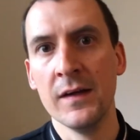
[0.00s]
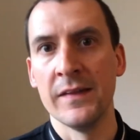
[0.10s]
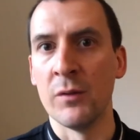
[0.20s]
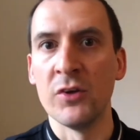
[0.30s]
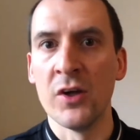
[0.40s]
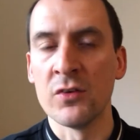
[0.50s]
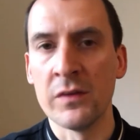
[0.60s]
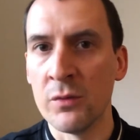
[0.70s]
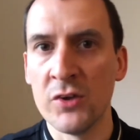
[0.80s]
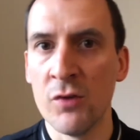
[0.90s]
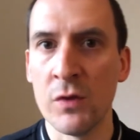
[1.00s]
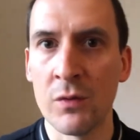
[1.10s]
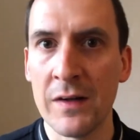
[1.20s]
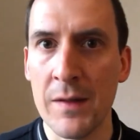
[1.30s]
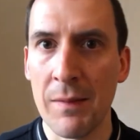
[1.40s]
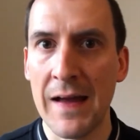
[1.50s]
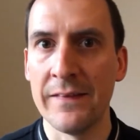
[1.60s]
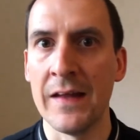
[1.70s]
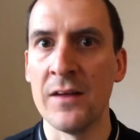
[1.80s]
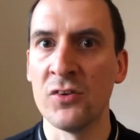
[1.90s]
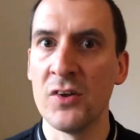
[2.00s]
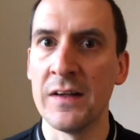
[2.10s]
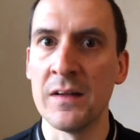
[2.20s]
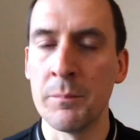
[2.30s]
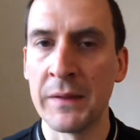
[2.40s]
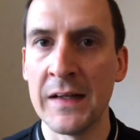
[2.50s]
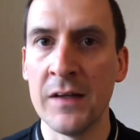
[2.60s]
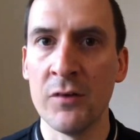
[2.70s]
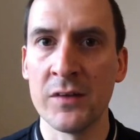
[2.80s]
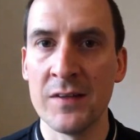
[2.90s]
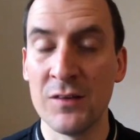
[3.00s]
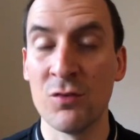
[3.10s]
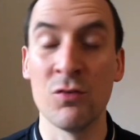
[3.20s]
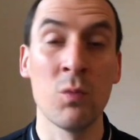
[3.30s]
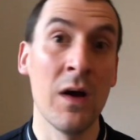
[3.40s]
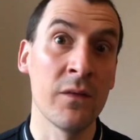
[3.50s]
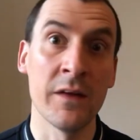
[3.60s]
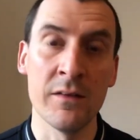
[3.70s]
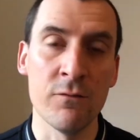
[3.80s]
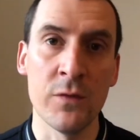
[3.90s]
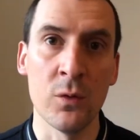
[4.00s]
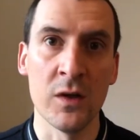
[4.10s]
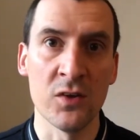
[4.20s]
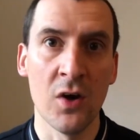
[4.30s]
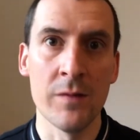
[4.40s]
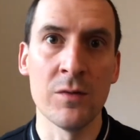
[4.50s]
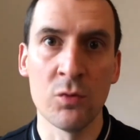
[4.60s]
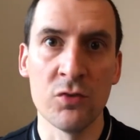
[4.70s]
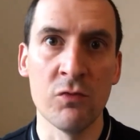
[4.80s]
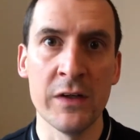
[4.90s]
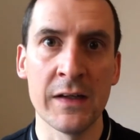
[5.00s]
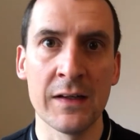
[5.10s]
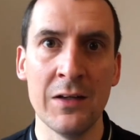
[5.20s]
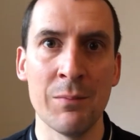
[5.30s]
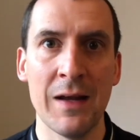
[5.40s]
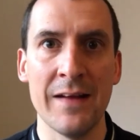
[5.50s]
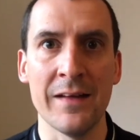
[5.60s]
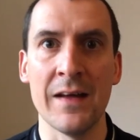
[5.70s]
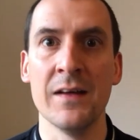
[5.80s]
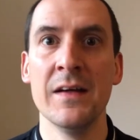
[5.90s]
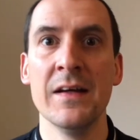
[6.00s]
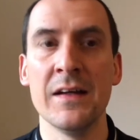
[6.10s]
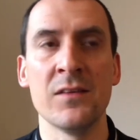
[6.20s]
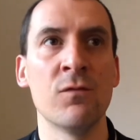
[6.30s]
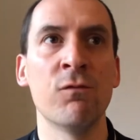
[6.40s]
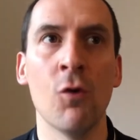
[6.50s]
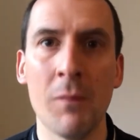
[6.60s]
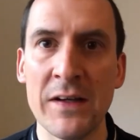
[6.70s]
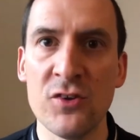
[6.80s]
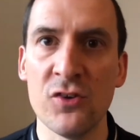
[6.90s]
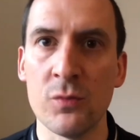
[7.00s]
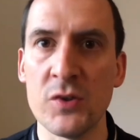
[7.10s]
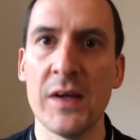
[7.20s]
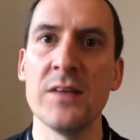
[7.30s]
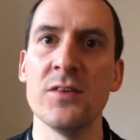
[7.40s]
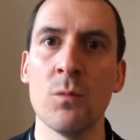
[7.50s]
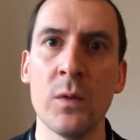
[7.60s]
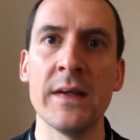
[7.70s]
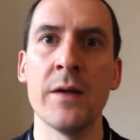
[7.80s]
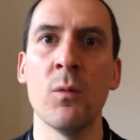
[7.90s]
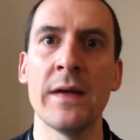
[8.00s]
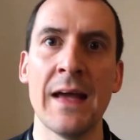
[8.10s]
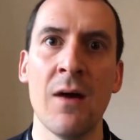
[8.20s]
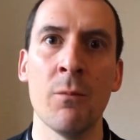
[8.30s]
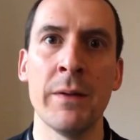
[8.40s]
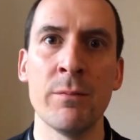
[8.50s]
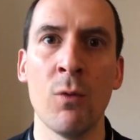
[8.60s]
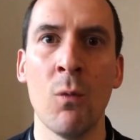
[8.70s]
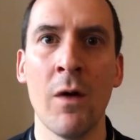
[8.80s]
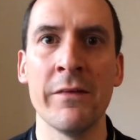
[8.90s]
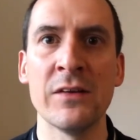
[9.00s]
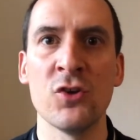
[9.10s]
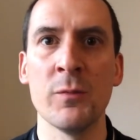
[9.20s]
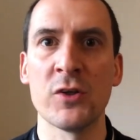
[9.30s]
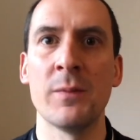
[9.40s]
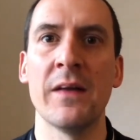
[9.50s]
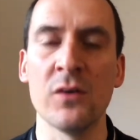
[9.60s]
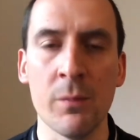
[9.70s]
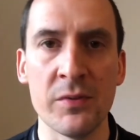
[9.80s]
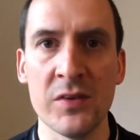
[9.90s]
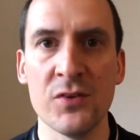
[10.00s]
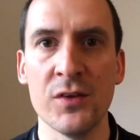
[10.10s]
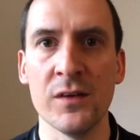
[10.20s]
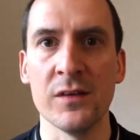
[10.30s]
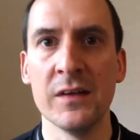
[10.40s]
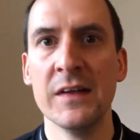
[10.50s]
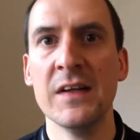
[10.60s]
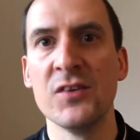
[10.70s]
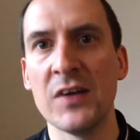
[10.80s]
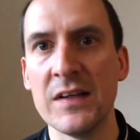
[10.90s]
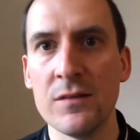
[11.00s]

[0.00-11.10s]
there was no real clear plan there. Certainly the beginning of Arteta as well, that I didn't feel at times there wasn't really a clear plan there. Formations were changing week in, week out. People were worrying too much about the opposition and changing